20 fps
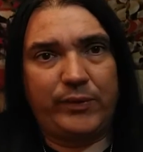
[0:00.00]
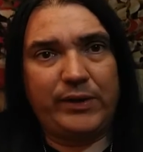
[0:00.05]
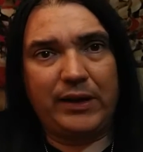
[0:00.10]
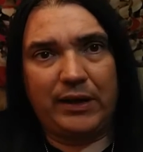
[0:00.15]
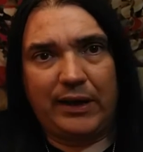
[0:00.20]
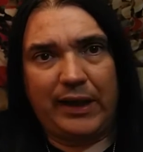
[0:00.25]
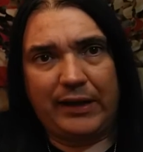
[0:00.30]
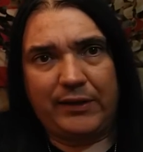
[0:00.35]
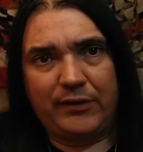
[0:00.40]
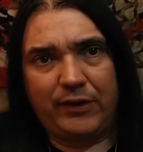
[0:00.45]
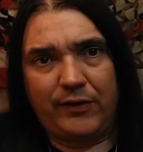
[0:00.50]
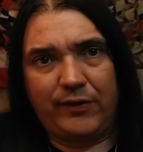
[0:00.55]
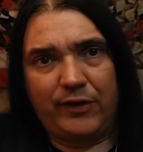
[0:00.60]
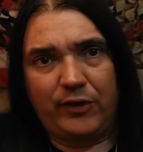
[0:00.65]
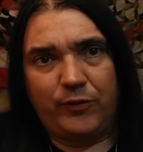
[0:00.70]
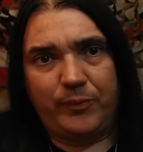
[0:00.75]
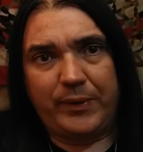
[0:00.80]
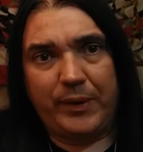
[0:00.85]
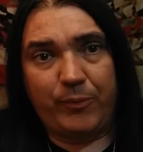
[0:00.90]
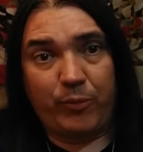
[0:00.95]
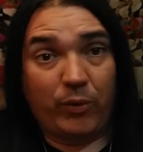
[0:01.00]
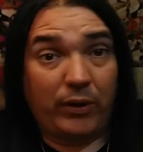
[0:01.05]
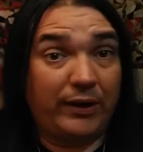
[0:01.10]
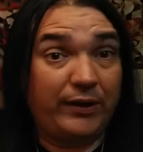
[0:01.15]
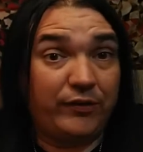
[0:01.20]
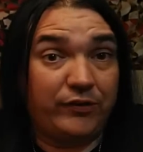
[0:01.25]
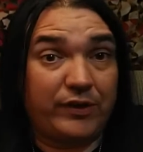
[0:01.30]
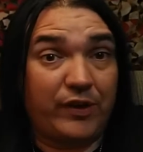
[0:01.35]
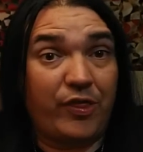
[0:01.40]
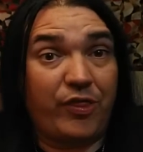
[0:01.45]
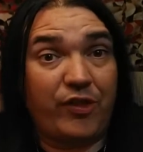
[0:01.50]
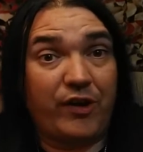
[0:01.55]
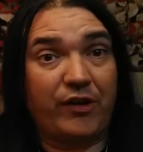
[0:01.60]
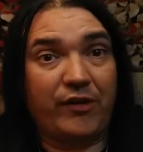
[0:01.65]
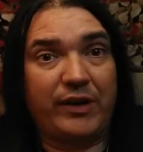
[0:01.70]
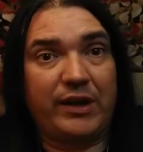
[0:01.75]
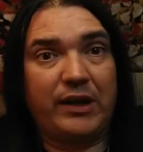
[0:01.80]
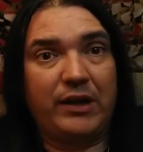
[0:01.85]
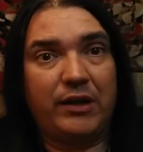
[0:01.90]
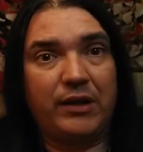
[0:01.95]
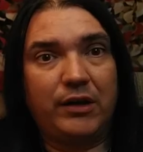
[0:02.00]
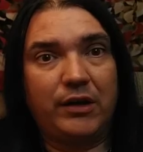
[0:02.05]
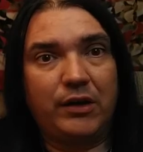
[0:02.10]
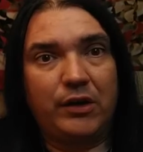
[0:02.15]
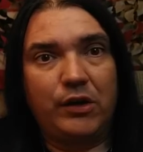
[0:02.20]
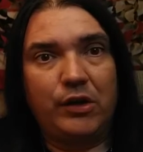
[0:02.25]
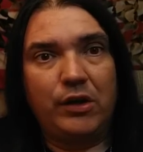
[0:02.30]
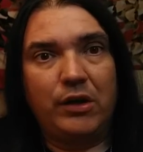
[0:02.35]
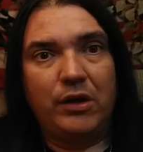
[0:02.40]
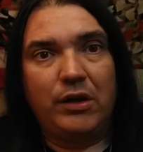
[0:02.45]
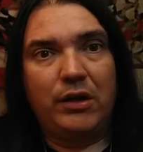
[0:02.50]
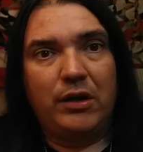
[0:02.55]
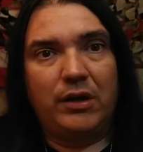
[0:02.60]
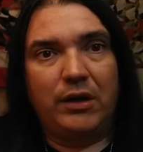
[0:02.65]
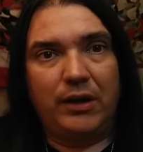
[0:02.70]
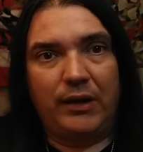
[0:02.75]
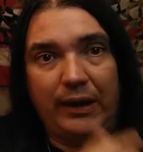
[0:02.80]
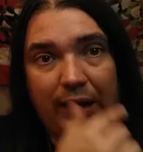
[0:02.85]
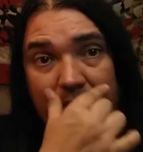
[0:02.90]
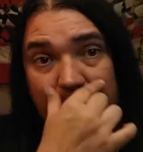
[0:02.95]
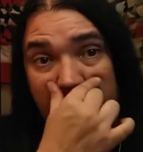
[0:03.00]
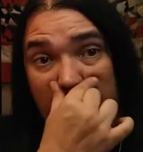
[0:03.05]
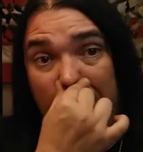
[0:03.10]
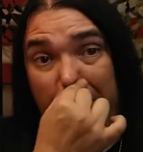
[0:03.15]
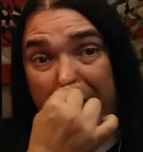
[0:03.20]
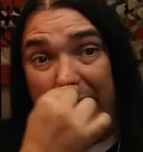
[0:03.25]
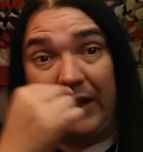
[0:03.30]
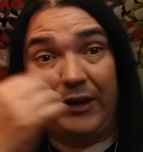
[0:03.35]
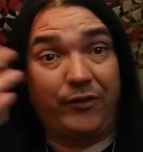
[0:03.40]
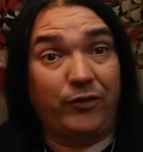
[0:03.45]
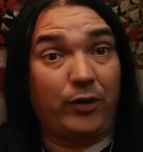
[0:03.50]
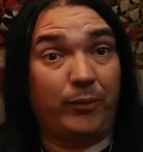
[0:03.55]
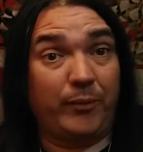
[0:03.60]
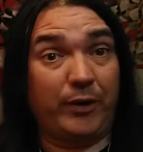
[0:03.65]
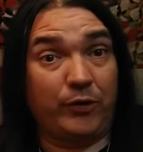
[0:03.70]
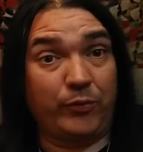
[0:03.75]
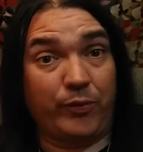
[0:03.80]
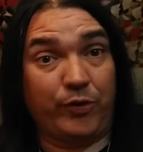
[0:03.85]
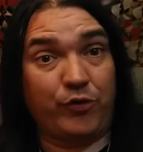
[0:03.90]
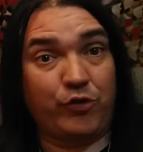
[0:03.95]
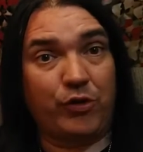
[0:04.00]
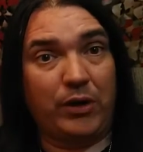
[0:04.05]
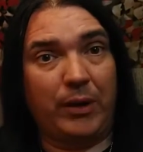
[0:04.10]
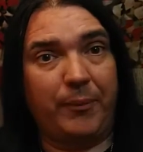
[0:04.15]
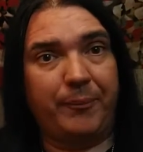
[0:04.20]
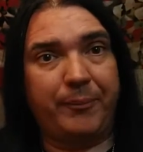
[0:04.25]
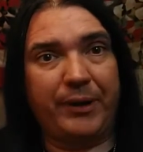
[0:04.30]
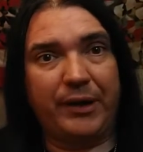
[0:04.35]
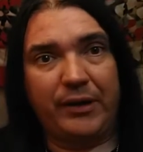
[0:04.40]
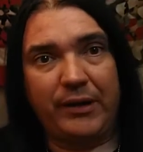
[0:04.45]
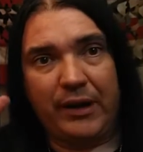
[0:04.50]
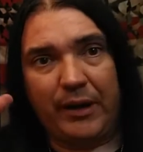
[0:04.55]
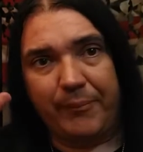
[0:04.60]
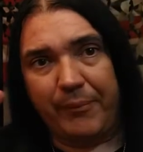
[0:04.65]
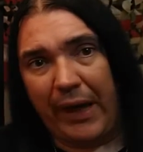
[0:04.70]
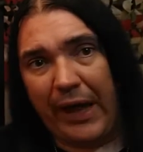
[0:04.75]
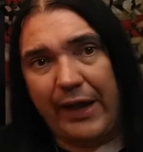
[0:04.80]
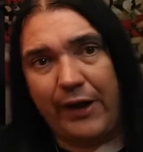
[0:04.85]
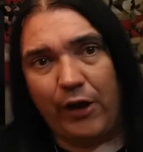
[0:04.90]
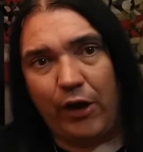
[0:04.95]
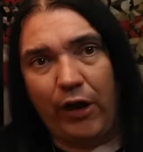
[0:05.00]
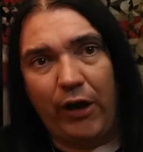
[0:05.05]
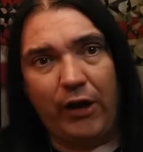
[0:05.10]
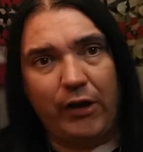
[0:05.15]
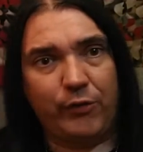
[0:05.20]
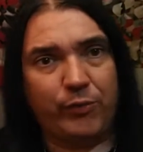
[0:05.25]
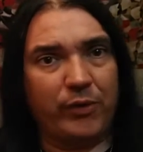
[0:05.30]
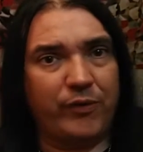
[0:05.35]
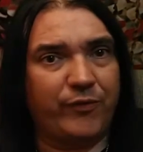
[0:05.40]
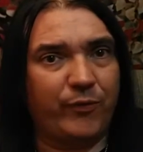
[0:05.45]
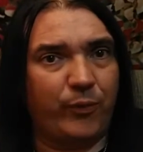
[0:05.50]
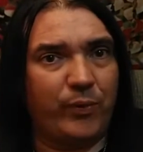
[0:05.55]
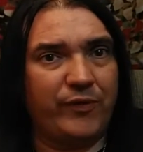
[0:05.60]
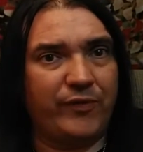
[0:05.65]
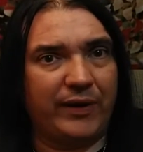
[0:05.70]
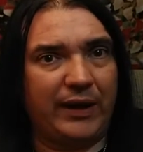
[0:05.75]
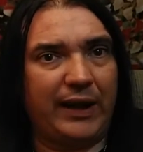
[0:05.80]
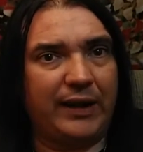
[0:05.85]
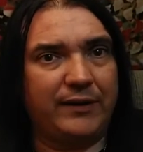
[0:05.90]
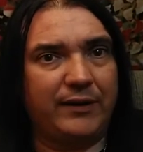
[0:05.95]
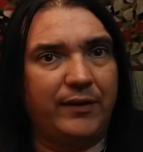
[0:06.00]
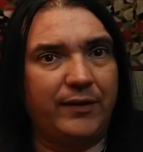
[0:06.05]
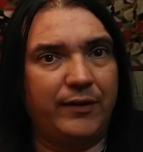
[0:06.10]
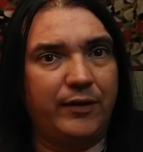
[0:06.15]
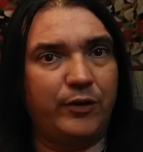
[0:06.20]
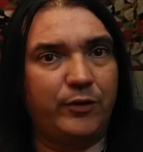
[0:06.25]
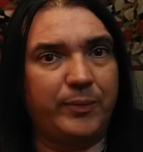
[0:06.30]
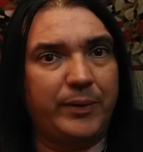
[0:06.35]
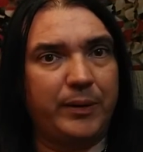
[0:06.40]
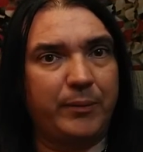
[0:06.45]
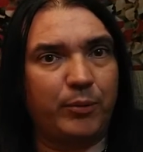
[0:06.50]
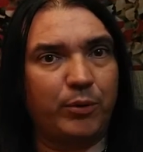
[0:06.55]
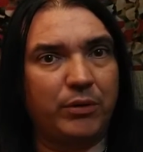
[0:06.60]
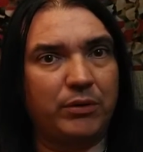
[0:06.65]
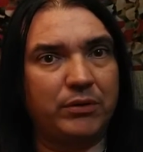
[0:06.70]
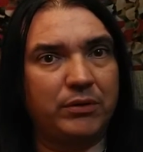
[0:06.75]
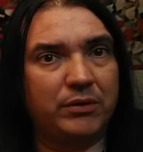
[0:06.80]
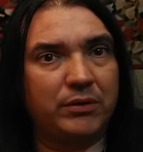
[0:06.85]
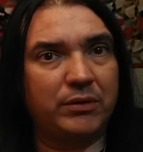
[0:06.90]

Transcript: We elected these people, at least in theory. Not maybe not so much with Trump, but by and large, we've we've elected these people.